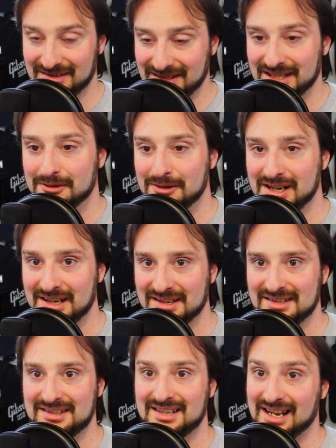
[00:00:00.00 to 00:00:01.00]
degrees
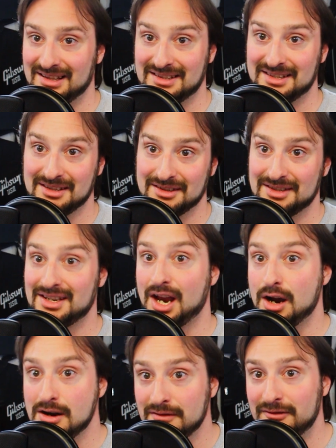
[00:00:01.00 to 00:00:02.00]
Celsius
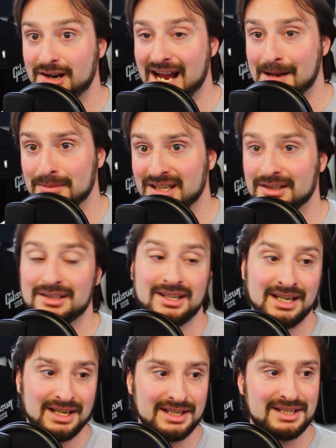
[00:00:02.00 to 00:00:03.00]
over ambient,
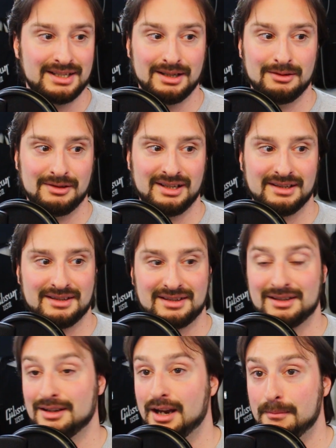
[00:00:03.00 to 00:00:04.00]
so
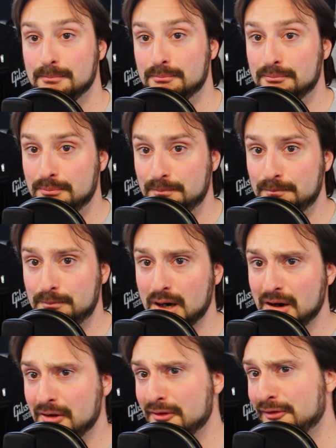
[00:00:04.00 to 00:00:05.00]
it's
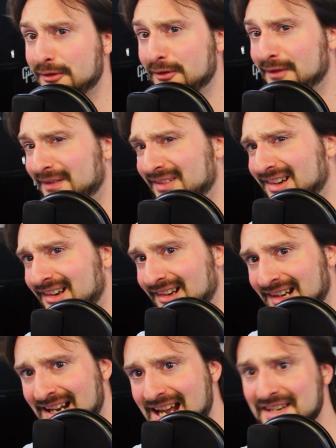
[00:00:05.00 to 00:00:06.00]
both
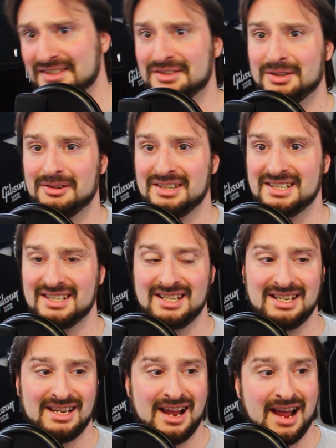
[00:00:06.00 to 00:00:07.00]
less noisy